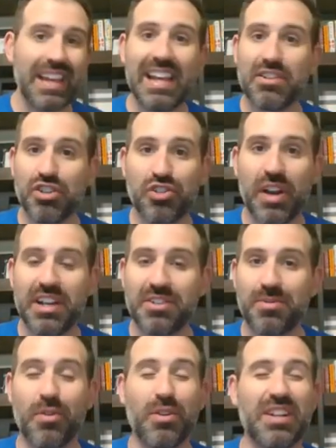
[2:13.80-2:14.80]
interest
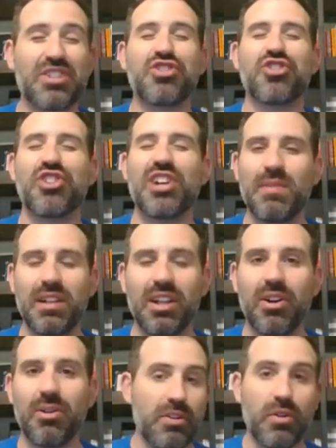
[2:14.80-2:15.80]
rates were extremely
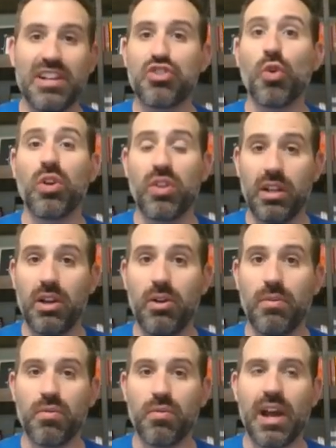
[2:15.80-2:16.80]
low, historically
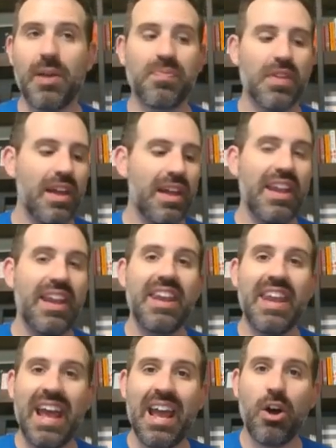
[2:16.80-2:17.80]
low, right?
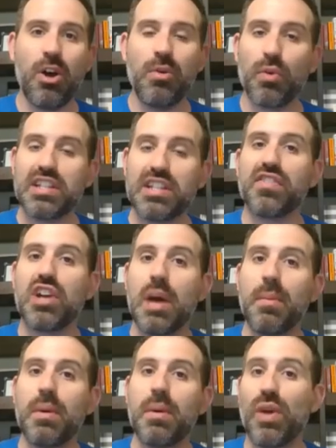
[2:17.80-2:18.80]
Now rates have
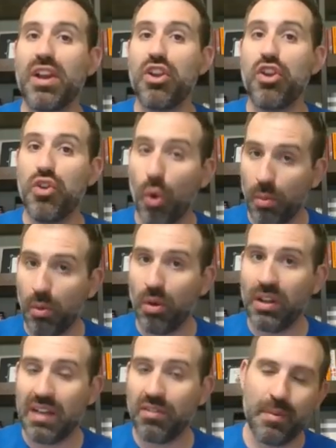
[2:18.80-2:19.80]
come up to a normal
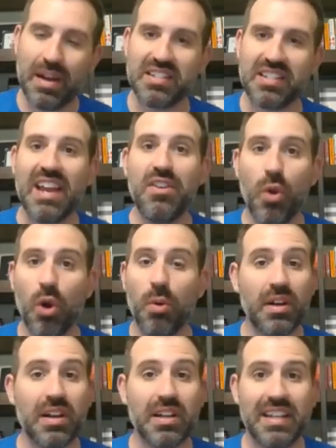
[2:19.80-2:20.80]
level. I say normal
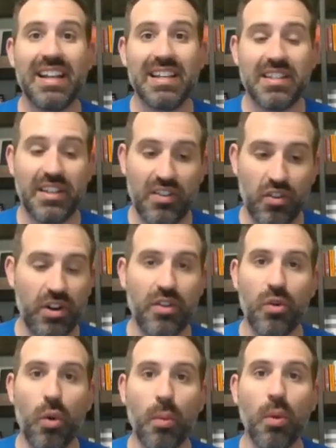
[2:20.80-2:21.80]
because it is. They're at
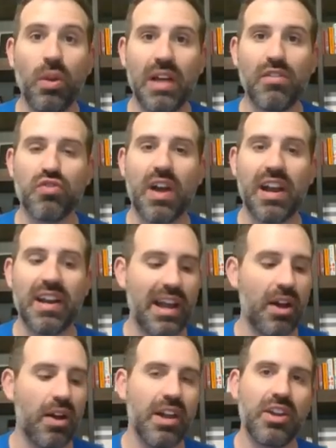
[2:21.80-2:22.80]
normal levels right
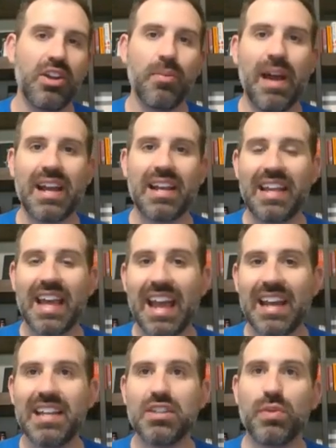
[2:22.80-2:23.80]
now. Back in the
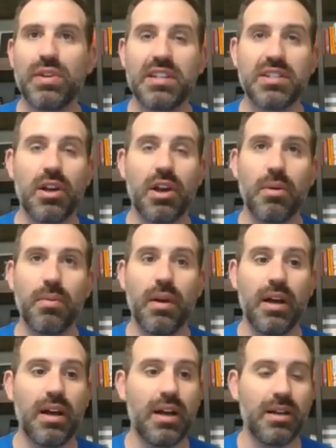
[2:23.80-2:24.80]
80s we
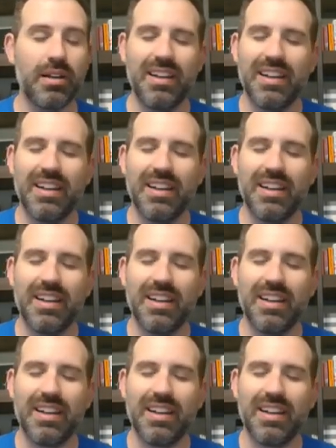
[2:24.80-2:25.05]
saw